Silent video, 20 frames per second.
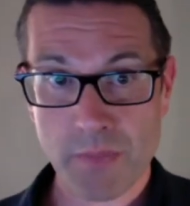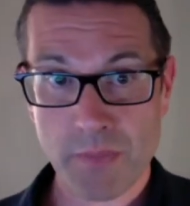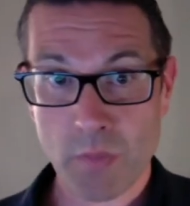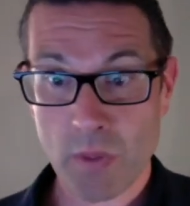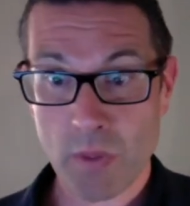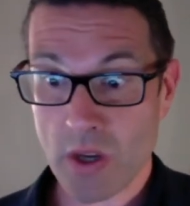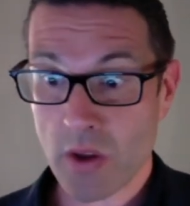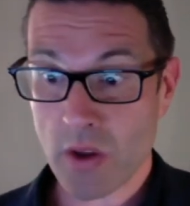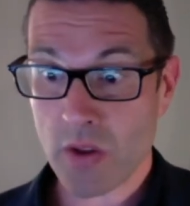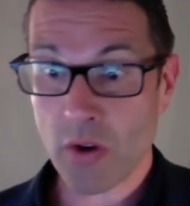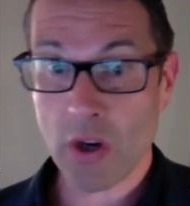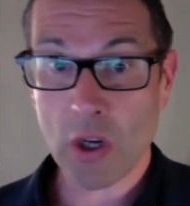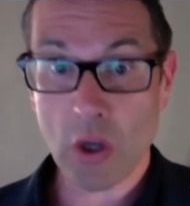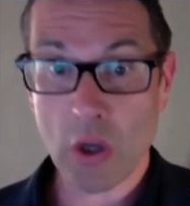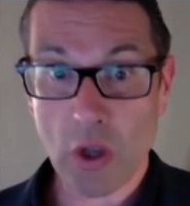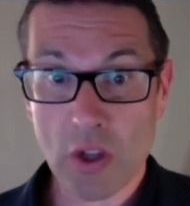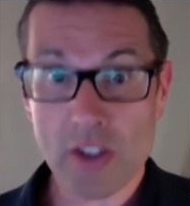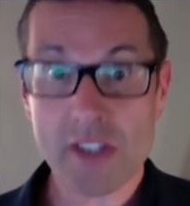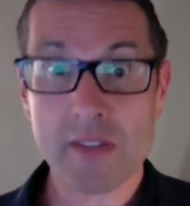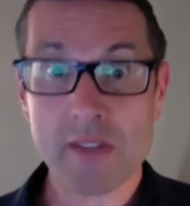We know there are
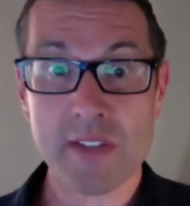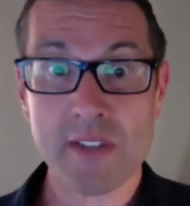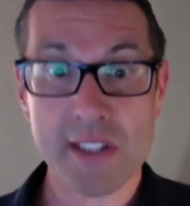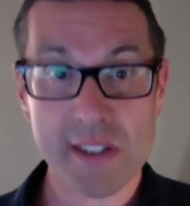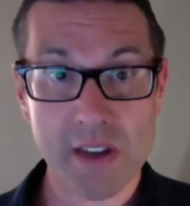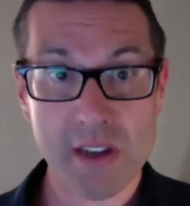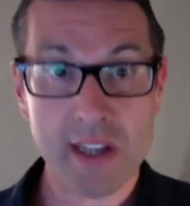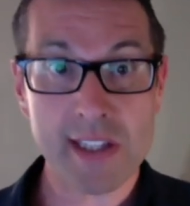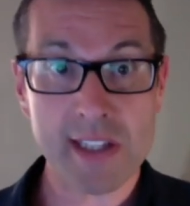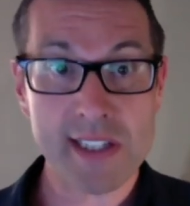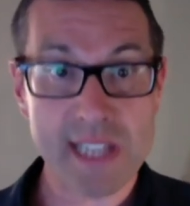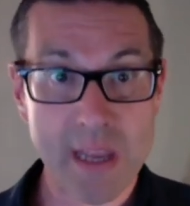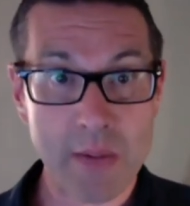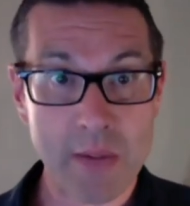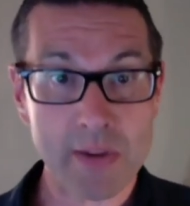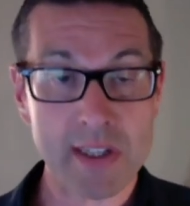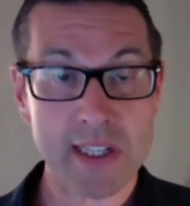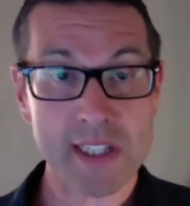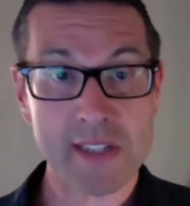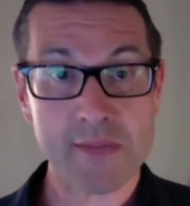lots of designs
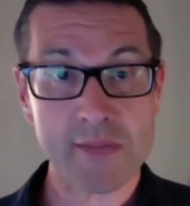nowadays